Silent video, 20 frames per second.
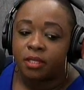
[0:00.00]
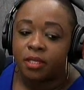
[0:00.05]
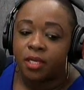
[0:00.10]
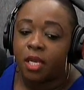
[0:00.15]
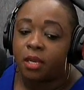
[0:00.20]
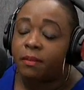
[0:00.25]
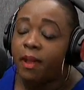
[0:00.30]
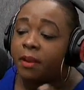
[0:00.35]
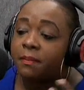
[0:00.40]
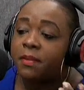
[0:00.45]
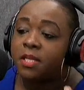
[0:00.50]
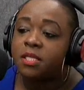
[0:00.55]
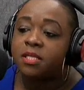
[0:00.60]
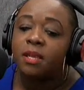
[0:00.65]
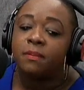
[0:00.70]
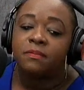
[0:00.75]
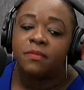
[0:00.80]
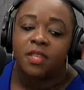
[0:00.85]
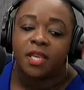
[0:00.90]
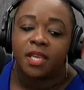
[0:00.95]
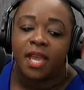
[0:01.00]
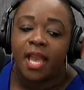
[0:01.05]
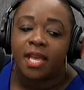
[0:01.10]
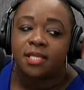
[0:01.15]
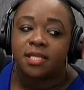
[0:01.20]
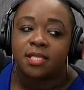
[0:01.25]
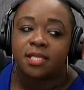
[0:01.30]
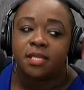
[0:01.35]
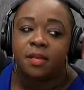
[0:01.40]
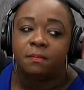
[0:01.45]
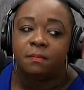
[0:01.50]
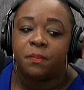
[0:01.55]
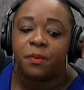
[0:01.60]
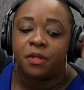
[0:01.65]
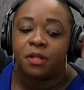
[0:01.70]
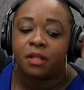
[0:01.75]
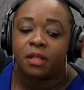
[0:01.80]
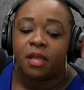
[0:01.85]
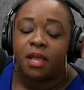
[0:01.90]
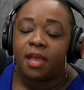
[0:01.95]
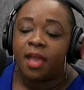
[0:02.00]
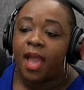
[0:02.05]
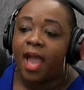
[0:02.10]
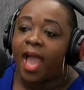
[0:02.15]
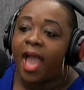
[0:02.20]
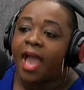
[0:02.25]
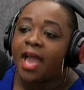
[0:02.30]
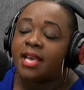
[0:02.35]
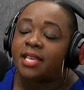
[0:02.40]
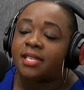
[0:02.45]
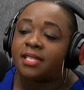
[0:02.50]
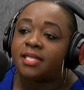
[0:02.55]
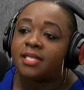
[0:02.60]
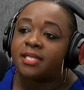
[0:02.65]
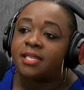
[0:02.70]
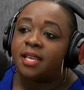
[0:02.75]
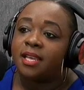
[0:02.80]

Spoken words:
It might be something as simple as